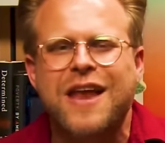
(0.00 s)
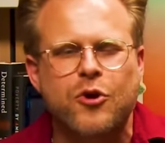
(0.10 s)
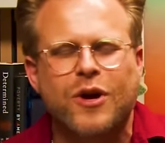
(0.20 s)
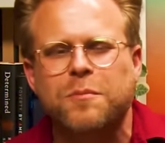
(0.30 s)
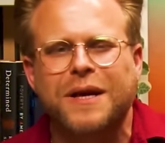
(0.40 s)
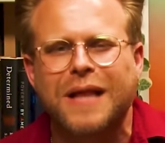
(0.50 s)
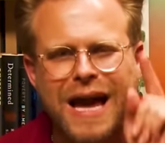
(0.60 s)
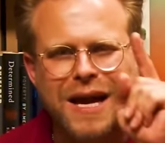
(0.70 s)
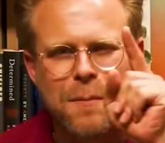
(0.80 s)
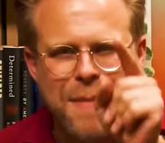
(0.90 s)
and you can be
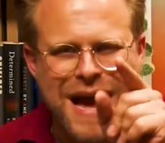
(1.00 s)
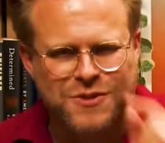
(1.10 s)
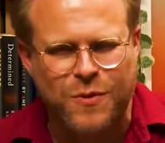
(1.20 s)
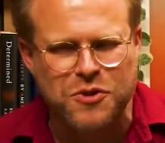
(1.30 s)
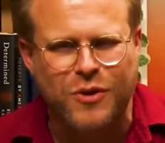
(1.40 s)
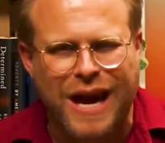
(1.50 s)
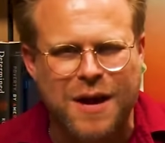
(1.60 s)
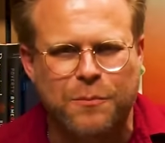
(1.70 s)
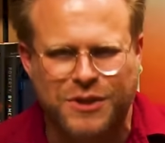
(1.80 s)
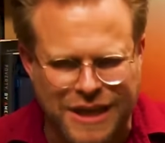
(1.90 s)
like Mask When You
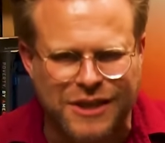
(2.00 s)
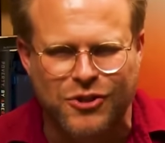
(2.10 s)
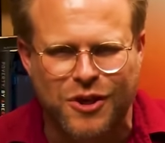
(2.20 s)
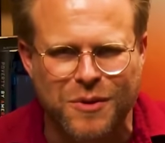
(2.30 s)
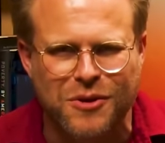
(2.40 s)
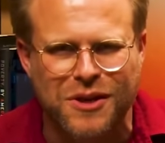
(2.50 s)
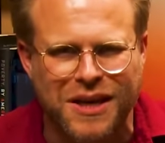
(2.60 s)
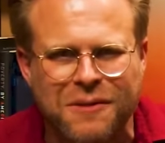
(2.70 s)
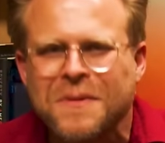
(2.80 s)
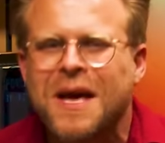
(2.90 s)
Can, Protect Your Community.